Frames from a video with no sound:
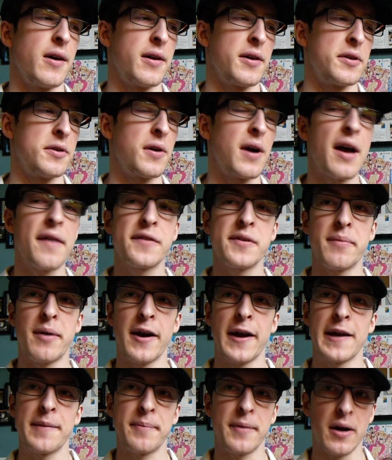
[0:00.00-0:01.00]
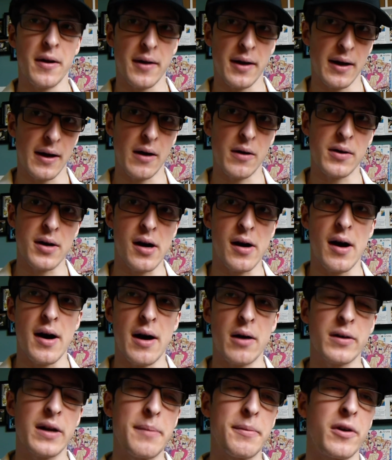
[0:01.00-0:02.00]
You don't have to buy it, but
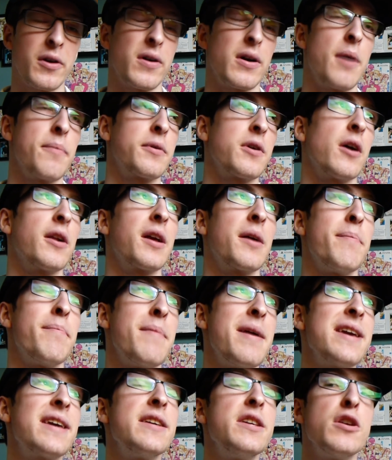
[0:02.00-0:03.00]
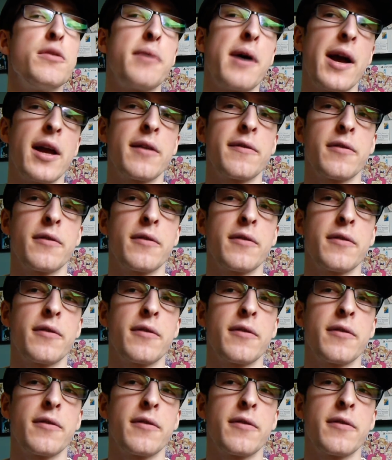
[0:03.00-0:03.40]
I'm calling it making you buy it